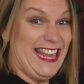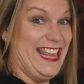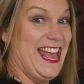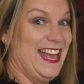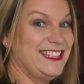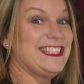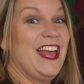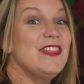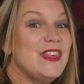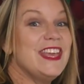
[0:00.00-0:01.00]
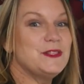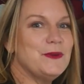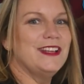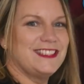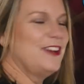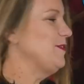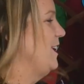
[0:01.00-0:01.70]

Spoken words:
Yes, these words have